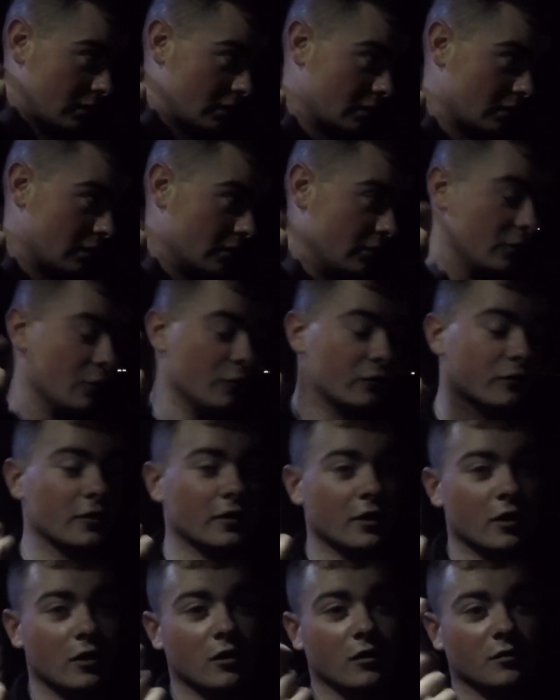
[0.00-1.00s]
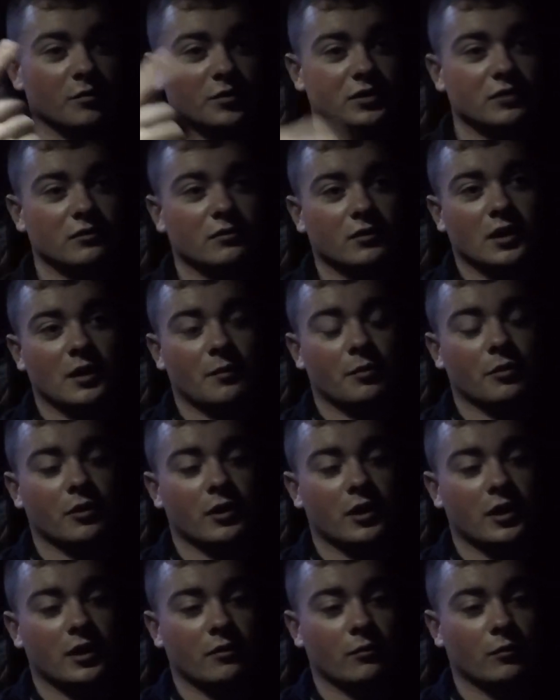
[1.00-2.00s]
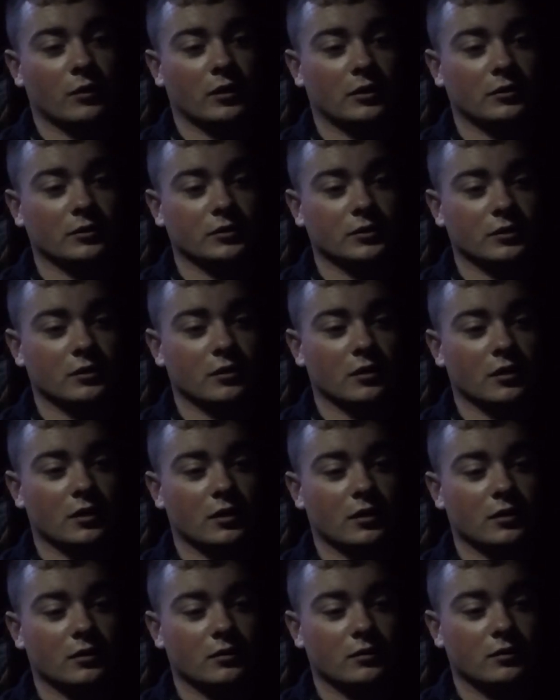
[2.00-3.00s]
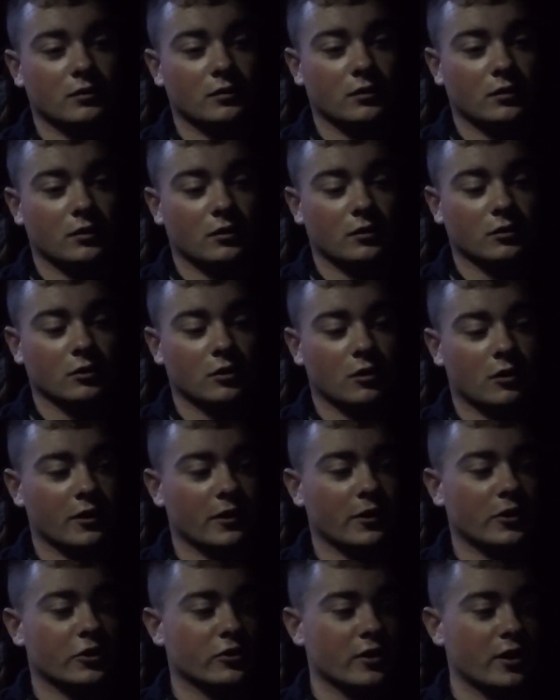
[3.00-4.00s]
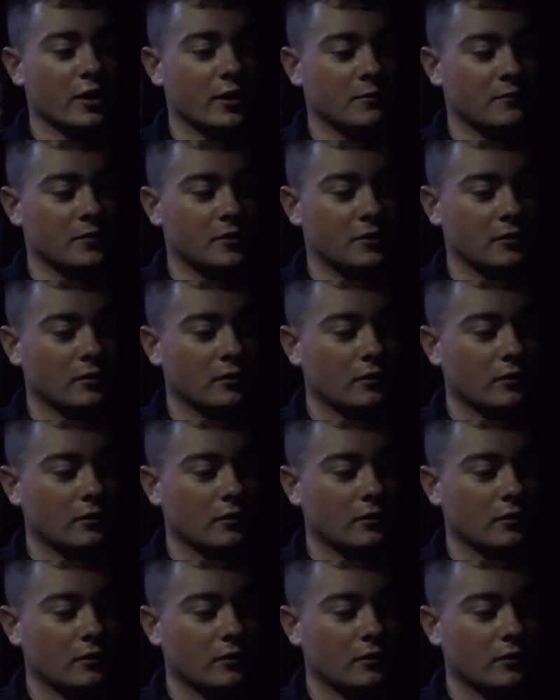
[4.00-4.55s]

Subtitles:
New front hubs got put on while I was gone at a training event.